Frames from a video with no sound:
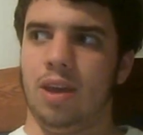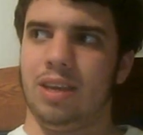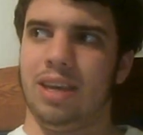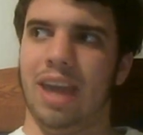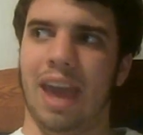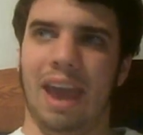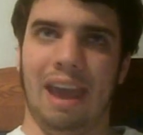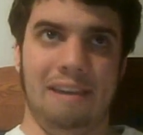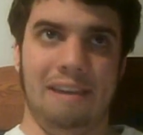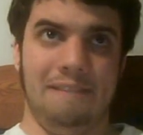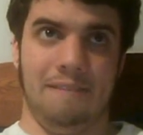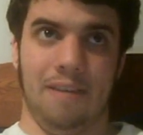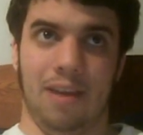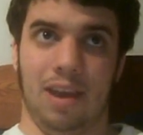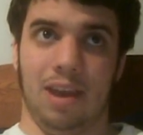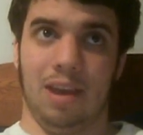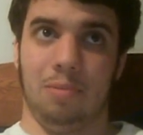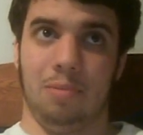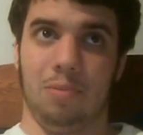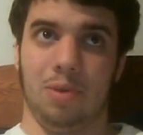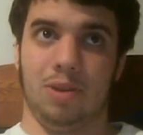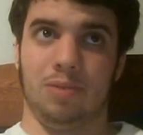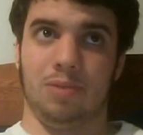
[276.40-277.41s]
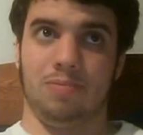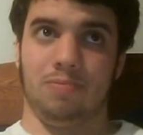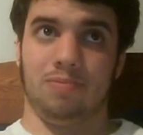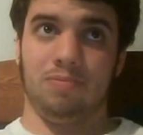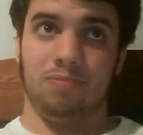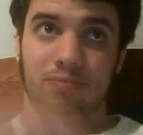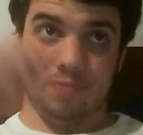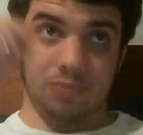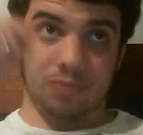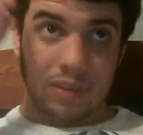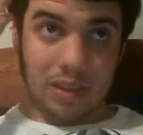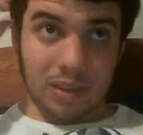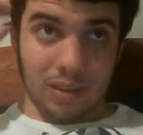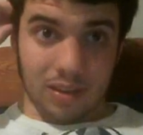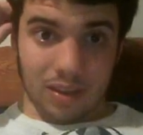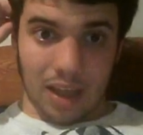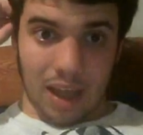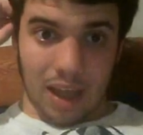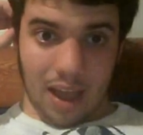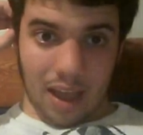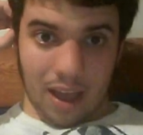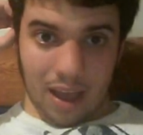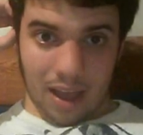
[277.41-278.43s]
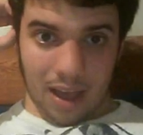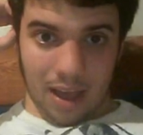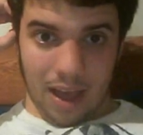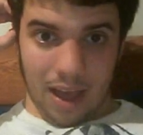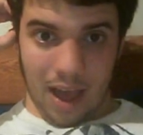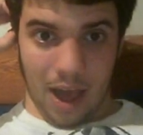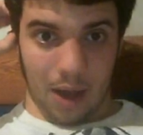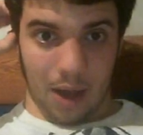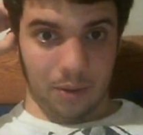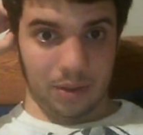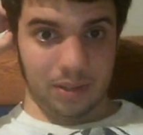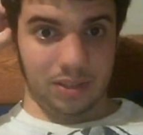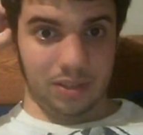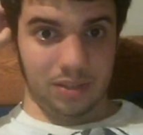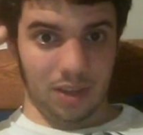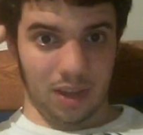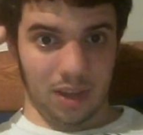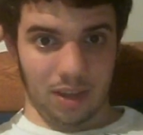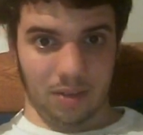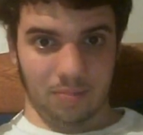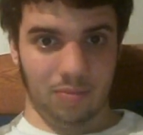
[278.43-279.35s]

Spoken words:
kayfabe and how it's